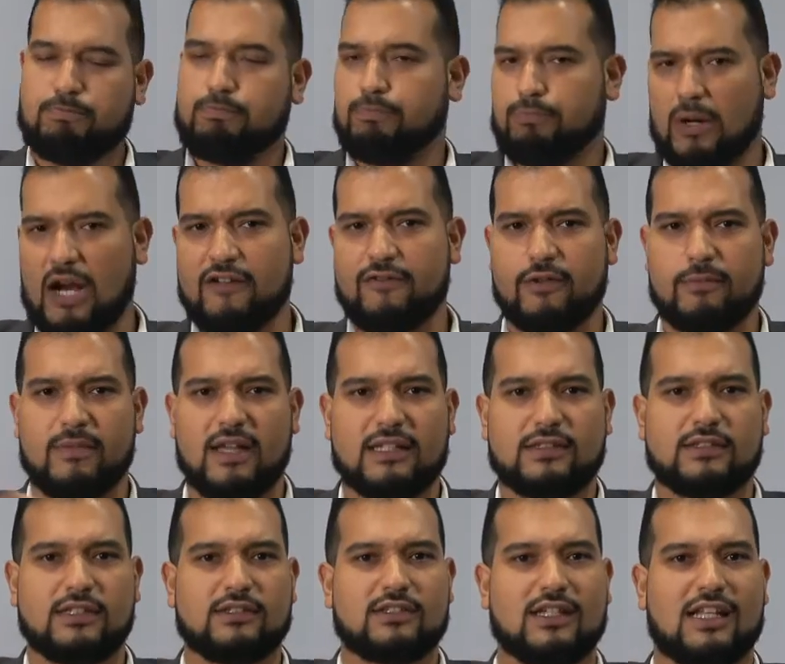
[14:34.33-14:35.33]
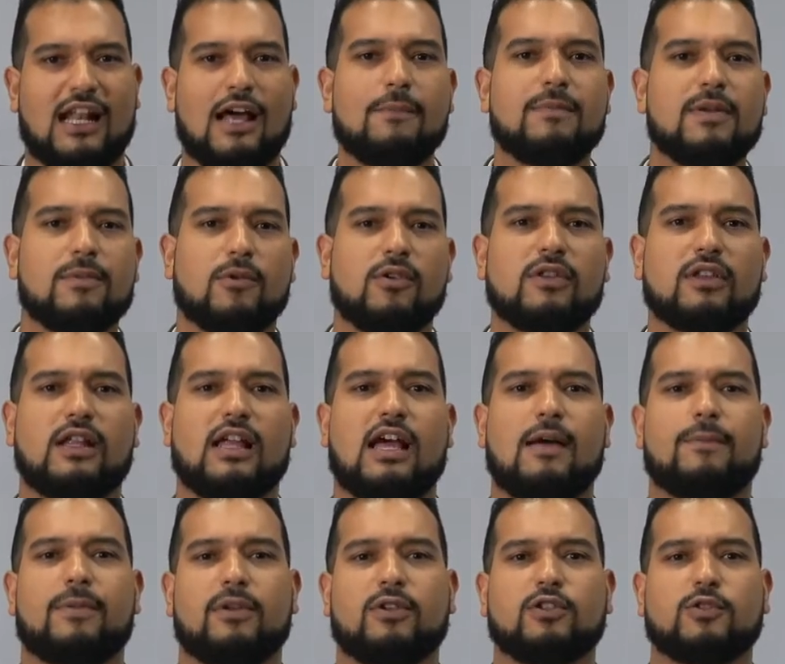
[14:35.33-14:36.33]
private message, and I'll be more than
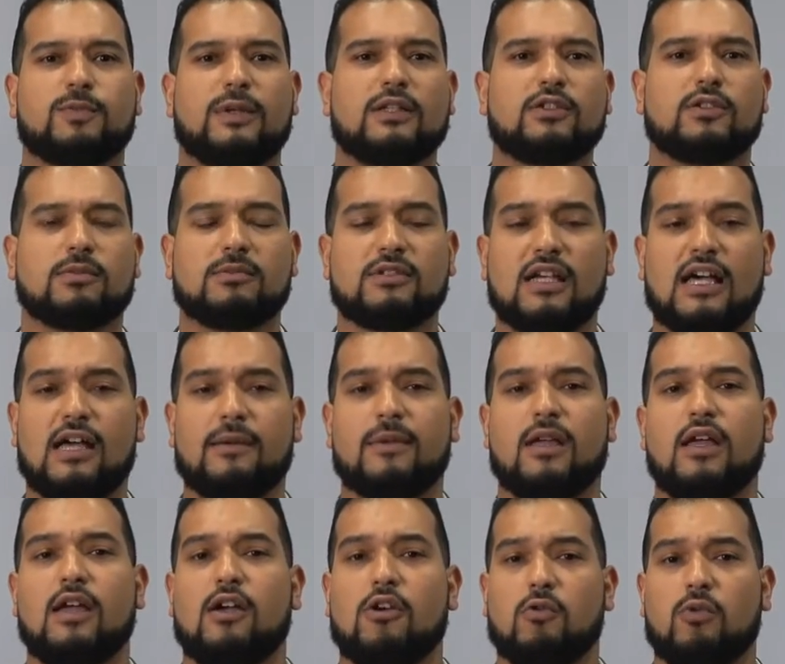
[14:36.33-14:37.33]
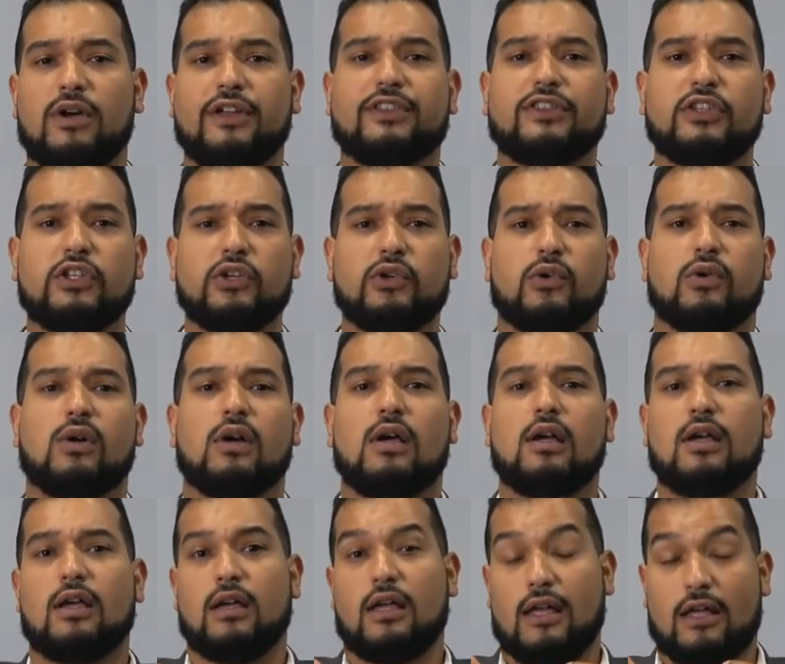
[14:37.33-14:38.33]
happy to spend some time with you
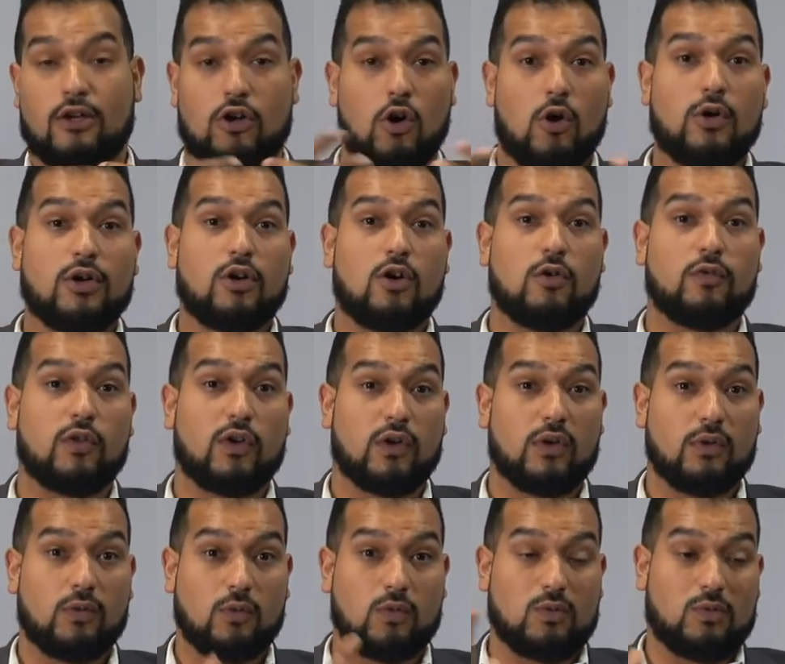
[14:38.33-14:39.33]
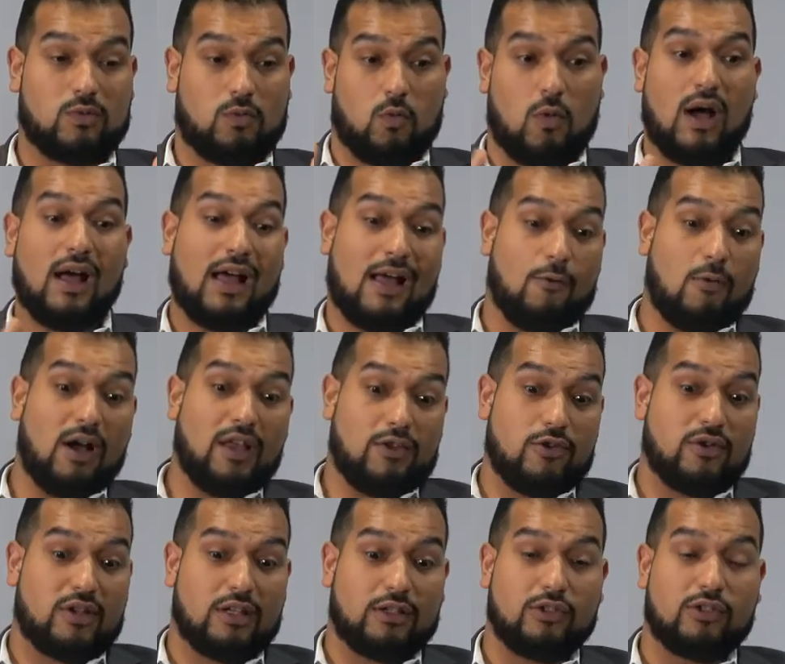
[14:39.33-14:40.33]
going over what
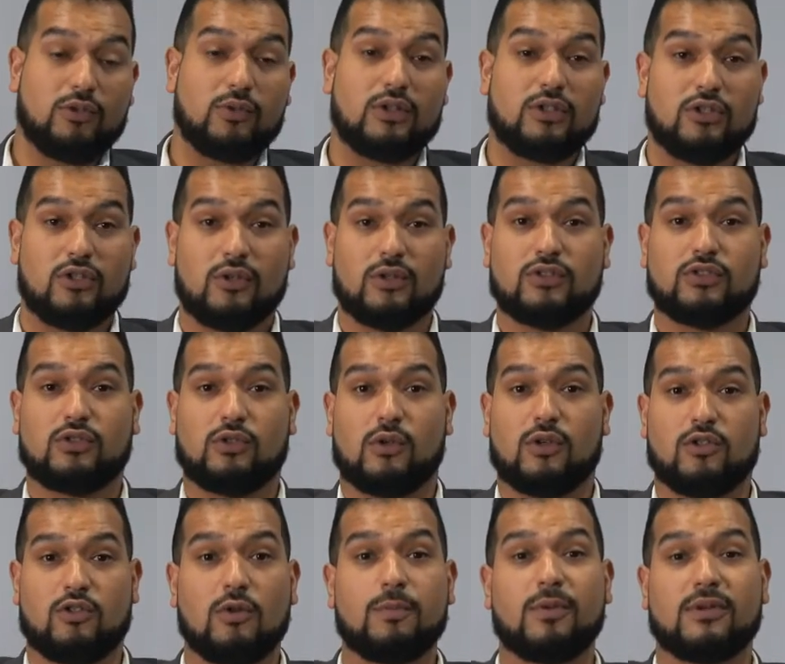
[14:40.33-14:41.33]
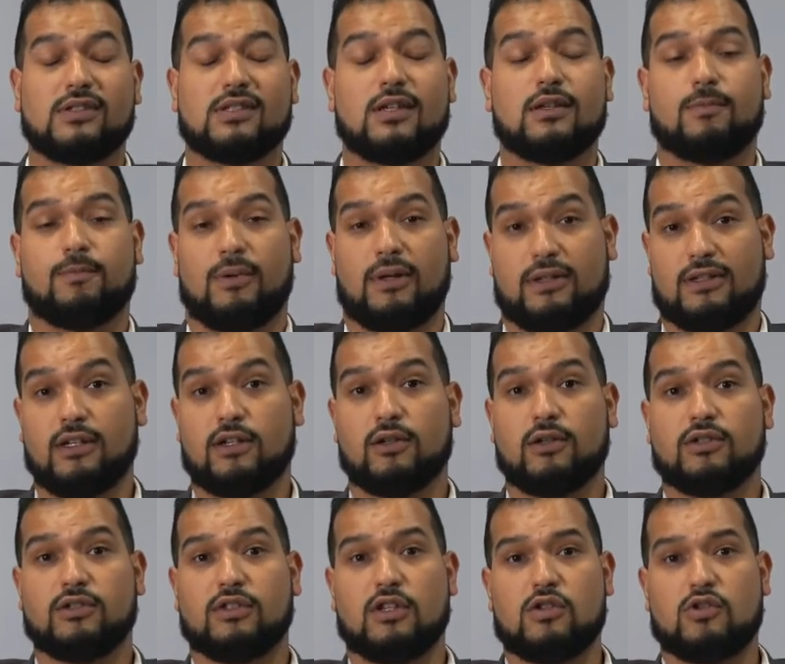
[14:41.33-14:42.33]
you can do in your store, in your
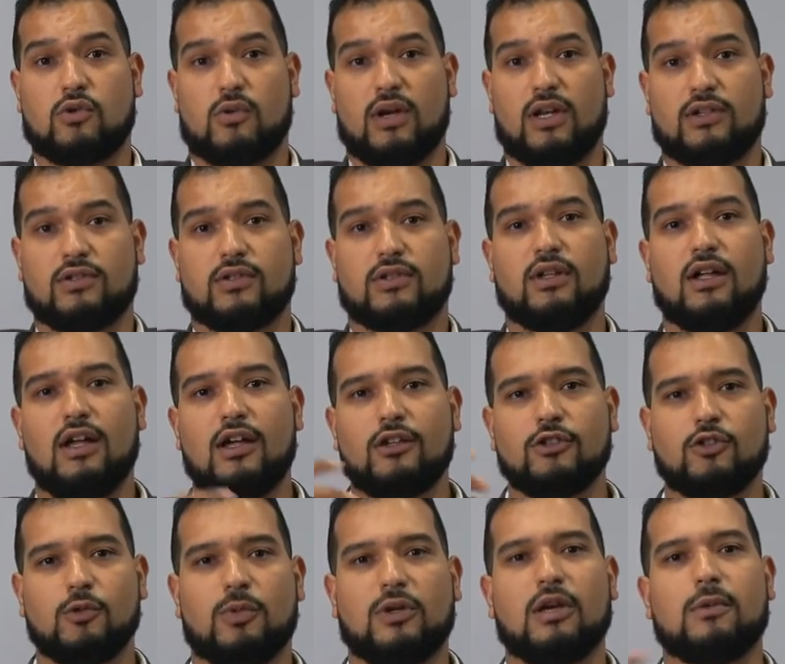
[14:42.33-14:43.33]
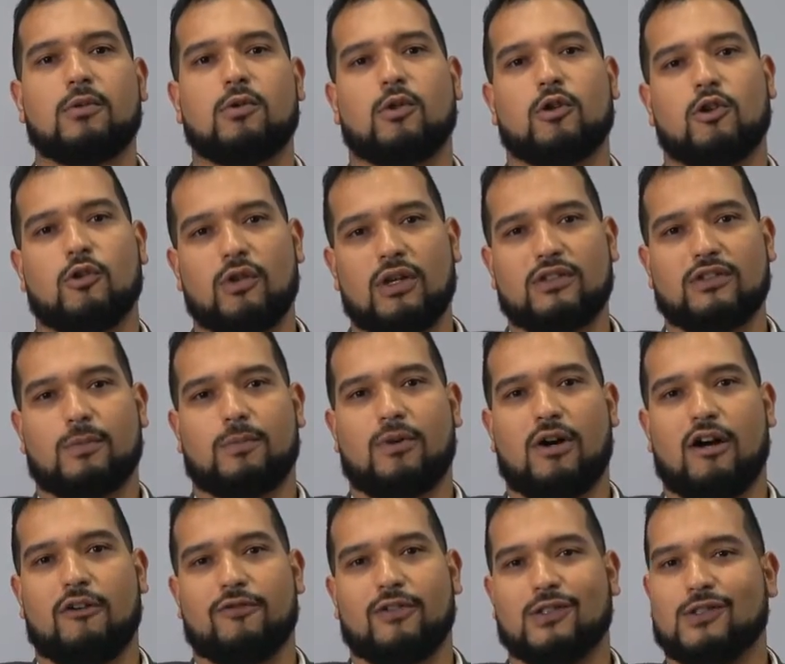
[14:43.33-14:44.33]
particular situation, to be able to increase the
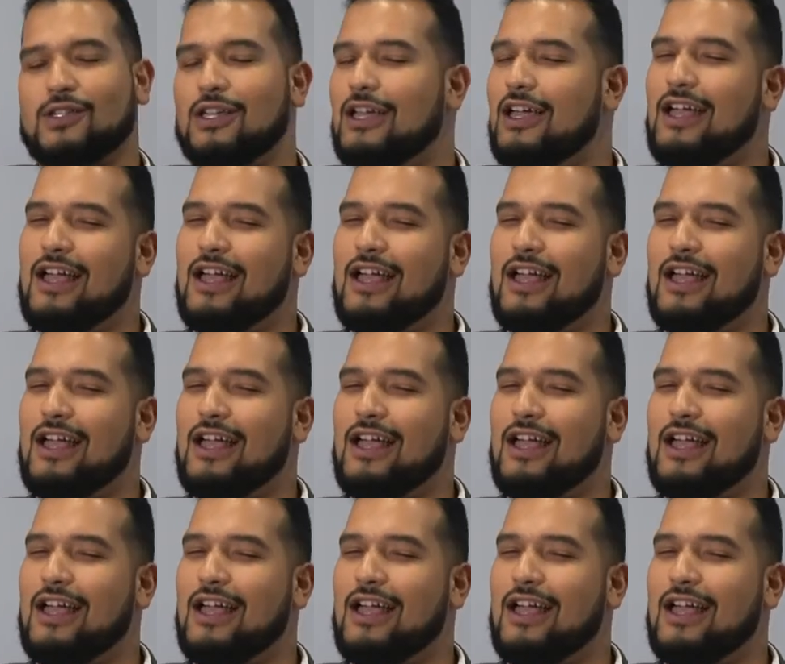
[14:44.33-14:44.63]
profits.